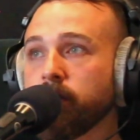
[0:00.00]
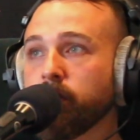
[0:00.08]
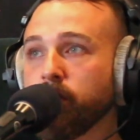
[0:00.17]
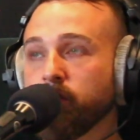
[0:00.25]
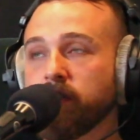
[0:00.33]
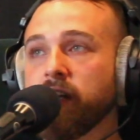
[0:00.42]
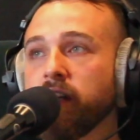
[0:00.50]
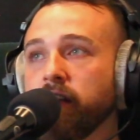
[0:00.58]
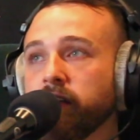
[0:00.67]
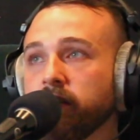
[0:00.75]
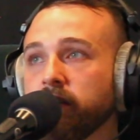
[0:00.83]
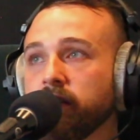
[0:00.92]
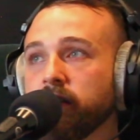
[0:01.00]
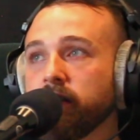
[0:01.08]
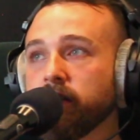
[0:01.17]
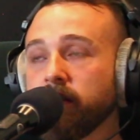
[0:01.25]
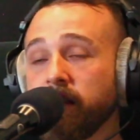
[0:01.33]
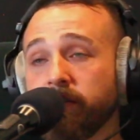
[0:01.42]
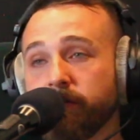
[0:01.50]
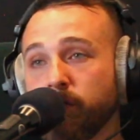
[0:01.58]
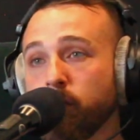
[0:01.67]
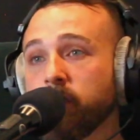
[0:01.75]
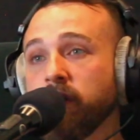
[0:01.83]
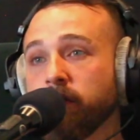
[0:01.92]
You're taking that
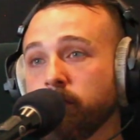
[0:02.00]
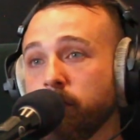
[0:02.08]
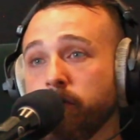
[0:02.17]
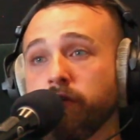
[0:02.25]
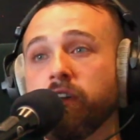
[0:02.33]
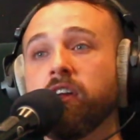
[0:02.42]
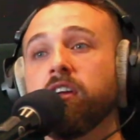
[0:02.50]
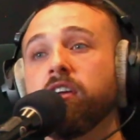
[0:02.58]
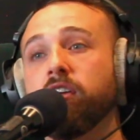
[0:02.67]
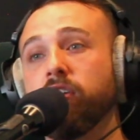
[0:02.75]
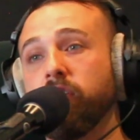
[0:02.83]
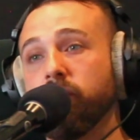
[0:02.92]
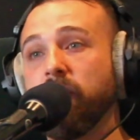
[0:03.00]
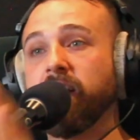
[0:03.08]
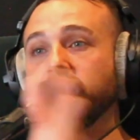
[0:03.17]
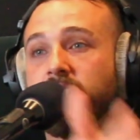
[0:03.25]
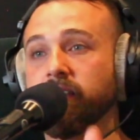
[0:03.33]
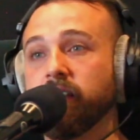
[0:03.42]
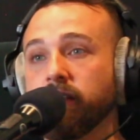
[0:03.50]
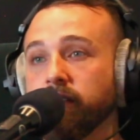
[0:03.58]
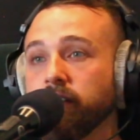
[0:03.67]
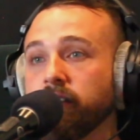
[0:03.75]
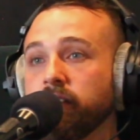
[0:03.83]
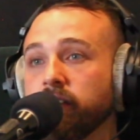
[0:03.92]
fork in the road, great
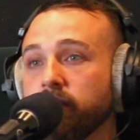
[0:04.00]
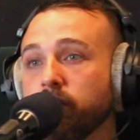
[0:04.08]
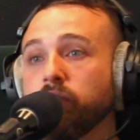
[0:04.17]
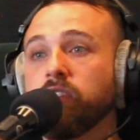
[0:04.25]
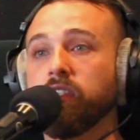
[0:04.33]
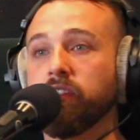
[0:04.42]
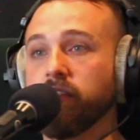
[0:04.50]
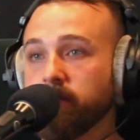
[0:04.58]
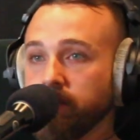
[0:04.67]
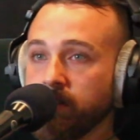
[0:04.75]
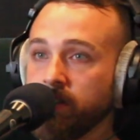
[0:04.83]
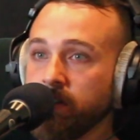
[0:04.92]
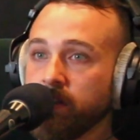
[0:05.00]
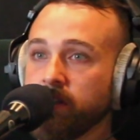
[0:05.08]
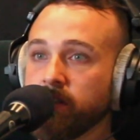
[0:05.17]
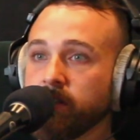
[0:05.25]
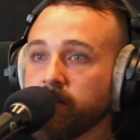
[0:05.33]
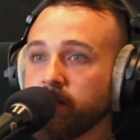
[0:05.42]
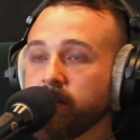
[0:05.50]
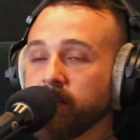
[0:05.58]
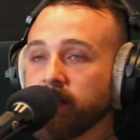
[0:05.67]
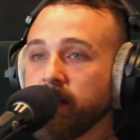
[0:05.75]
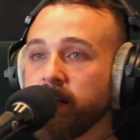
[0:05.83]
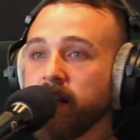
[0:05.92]
decision, good decision, to
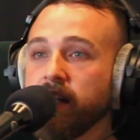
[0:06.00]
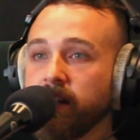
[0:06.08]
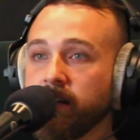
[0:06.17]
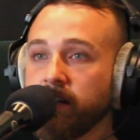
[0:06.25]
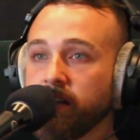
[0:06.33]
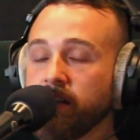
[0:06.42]
say, hey,